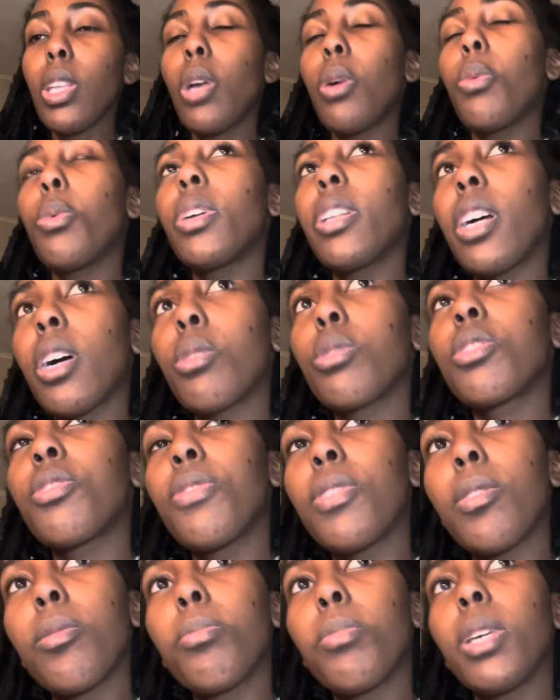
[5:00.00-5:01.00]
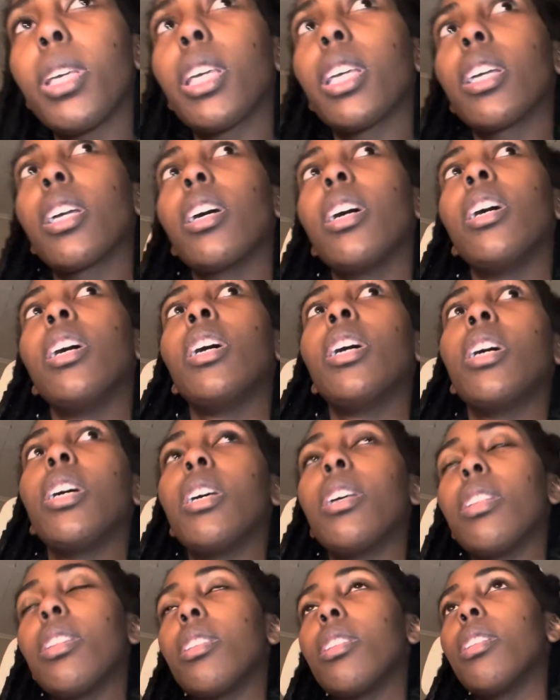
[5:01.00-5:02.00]
when I was filming
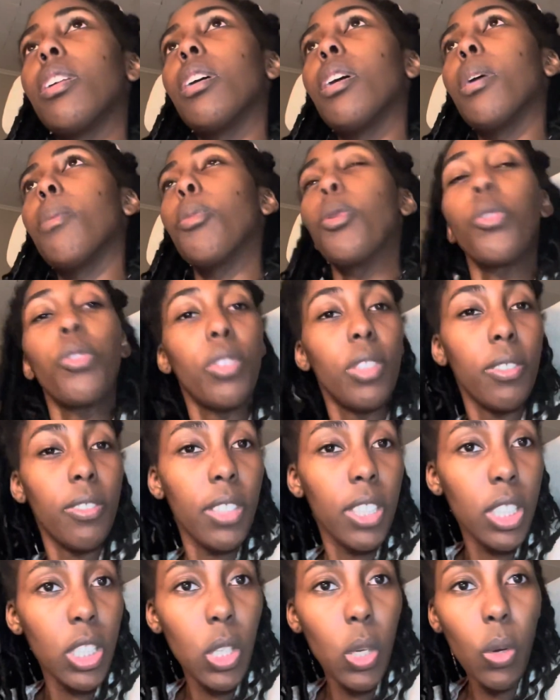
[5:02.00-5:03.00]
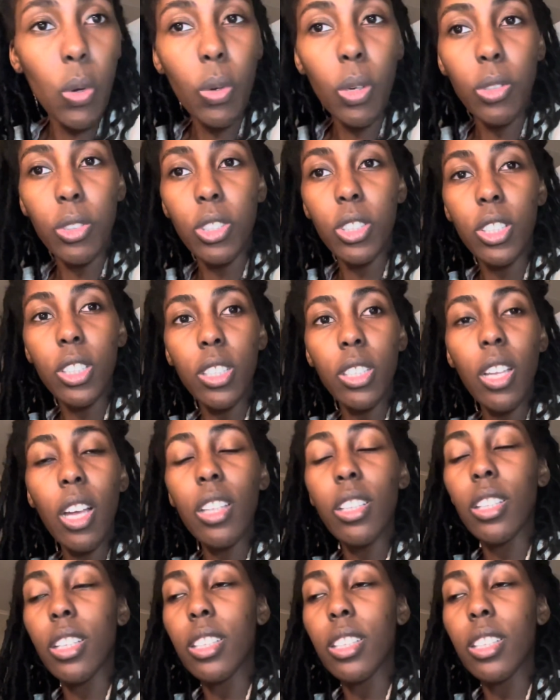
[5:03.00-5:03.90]
the movie video. Not